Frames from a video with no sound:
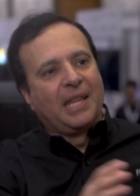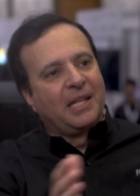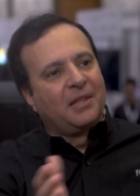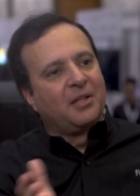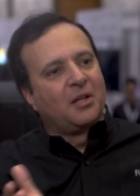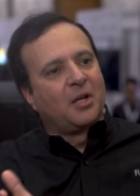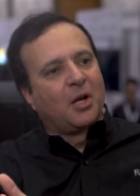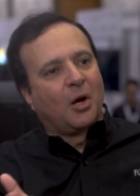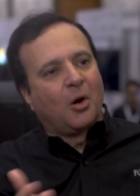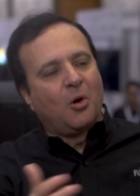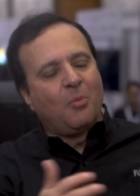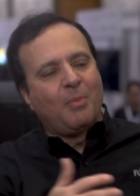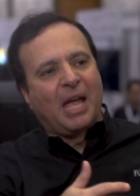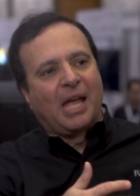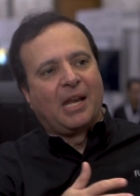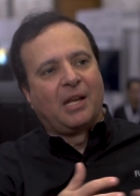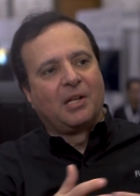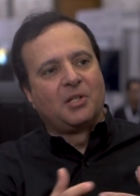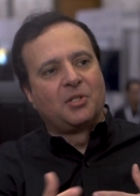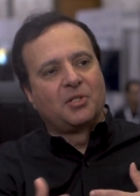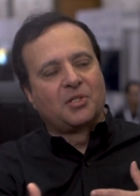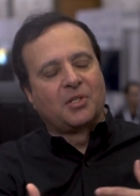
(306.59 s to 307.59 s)
And then the
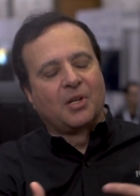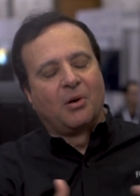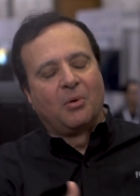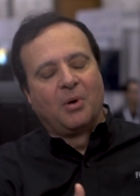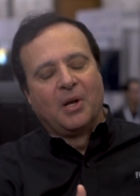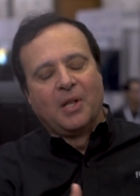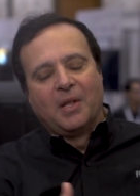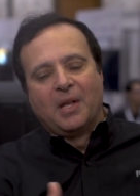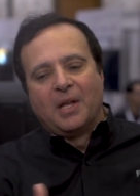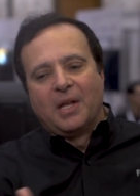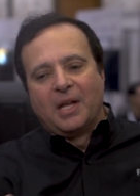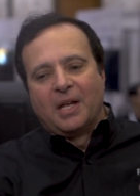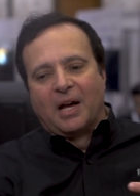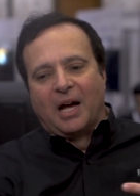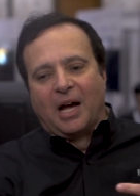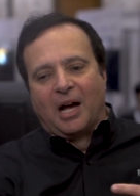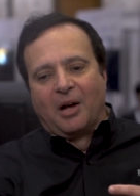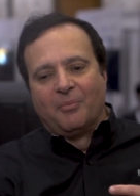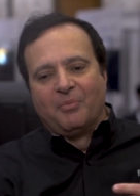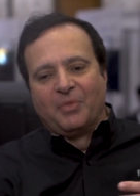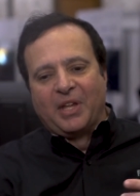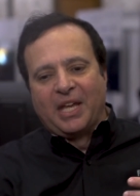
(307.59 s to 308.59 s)
co-managed, so
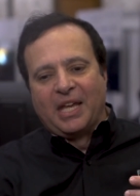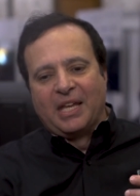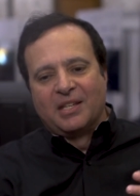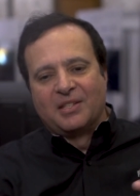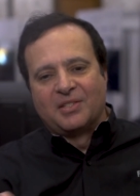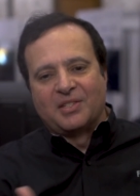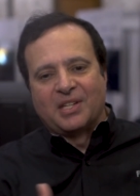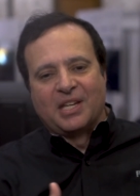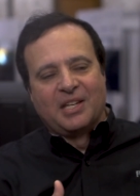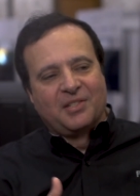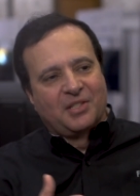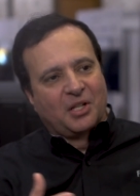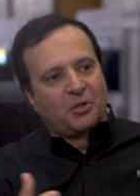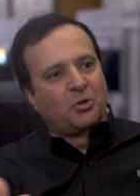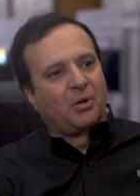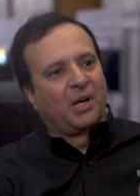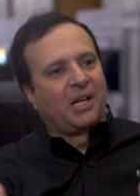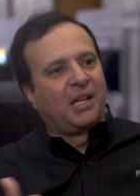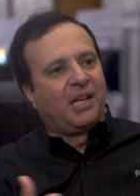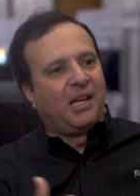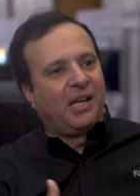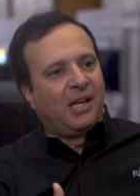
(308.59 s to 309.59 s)
is a
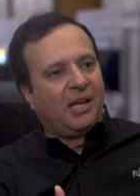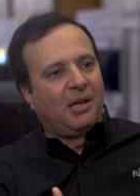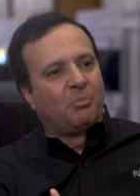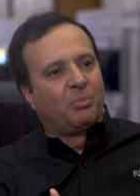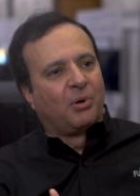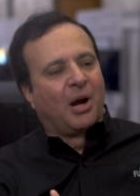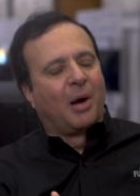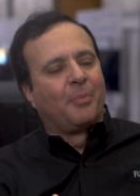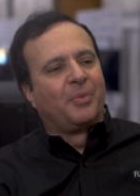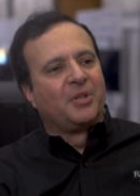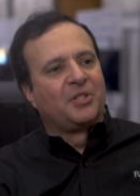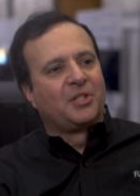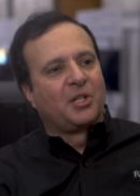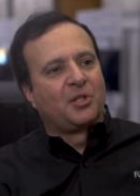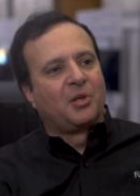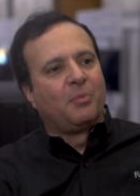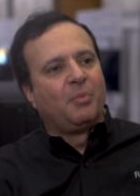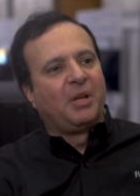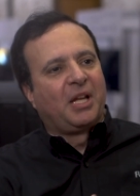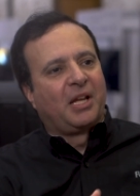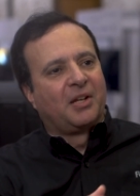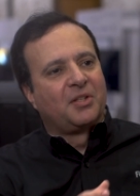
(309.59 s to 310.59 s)
tricky
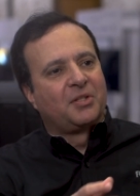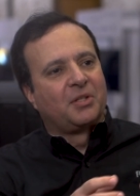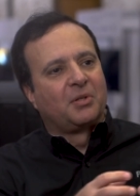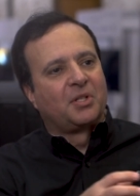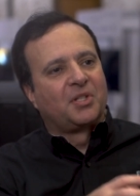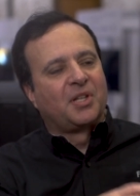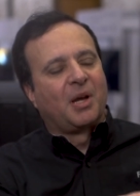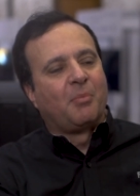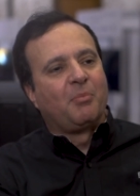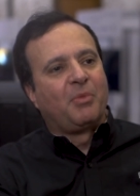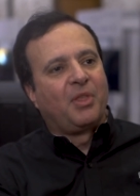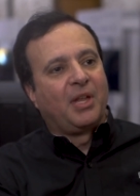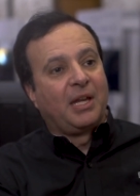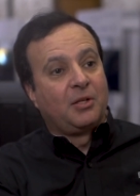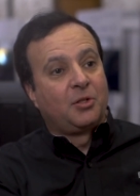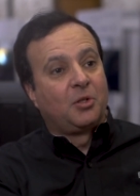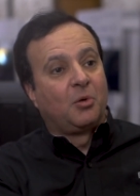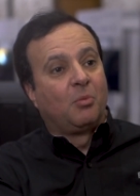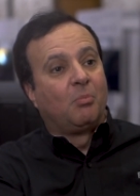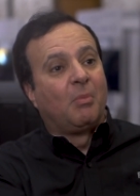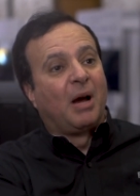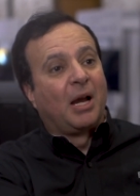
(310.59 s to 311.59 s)
proposition because there's some
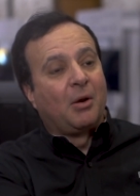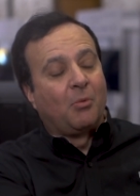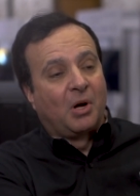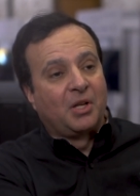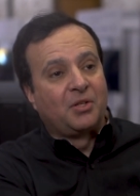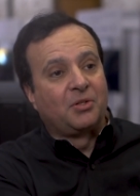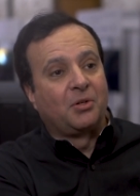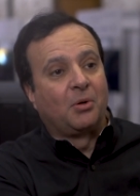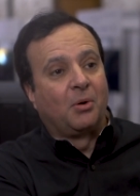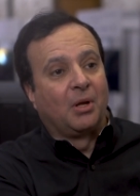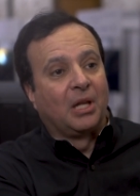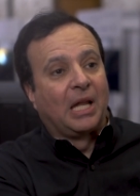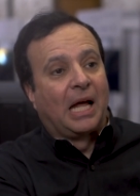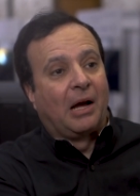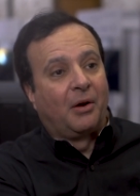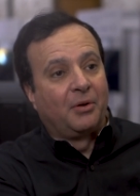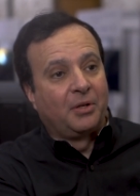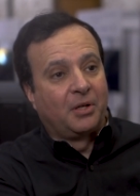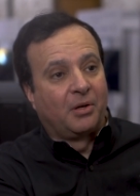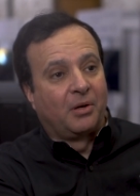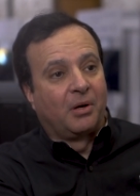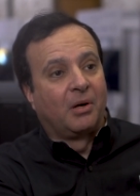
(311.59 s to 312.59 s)
things you might want to
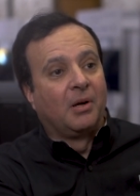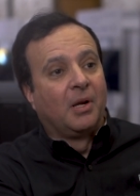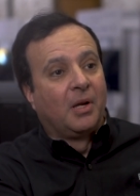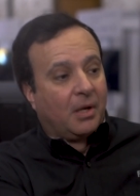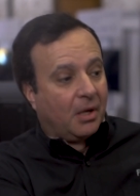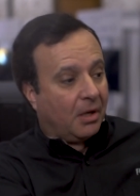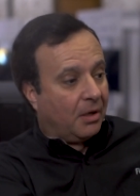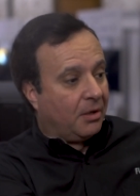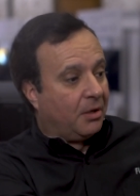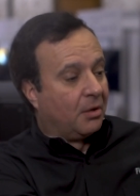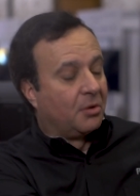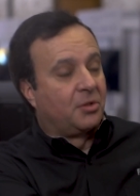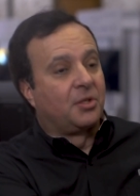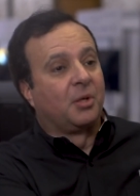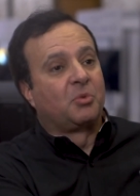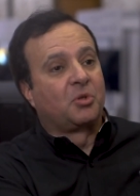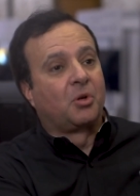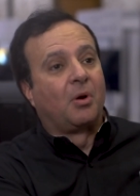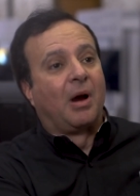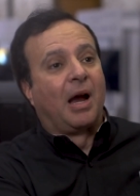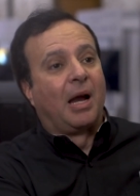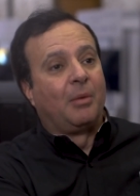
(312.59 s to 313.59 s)
allow your
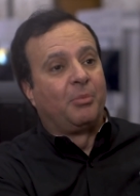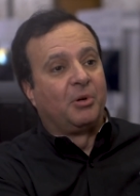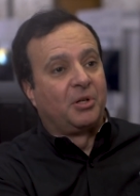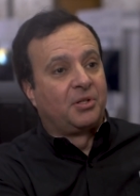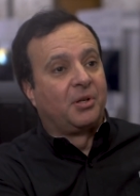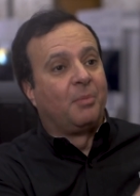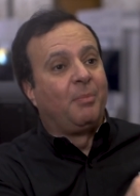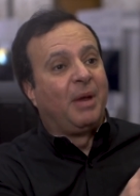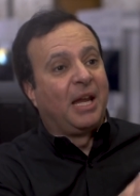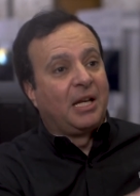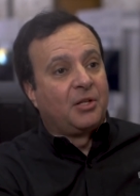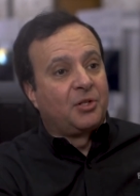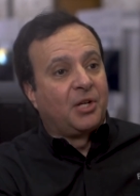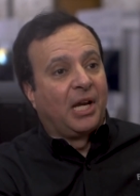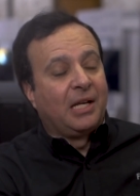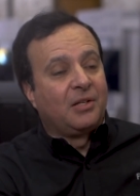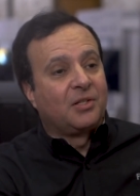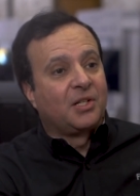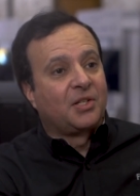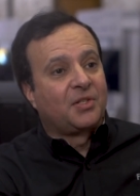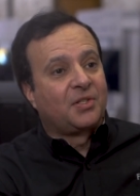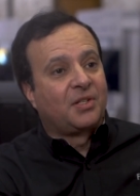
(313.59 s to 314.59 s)
subscriber to make
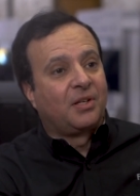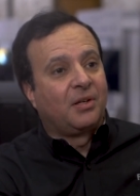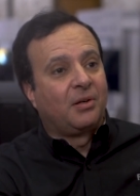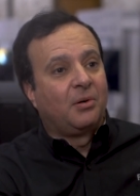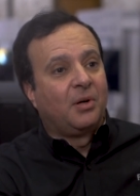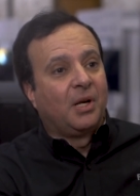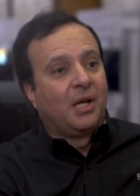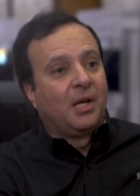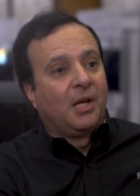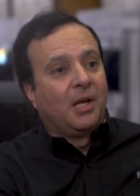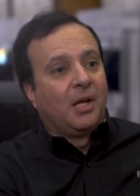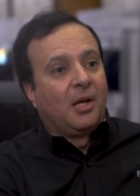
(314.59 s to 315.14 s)
changes to,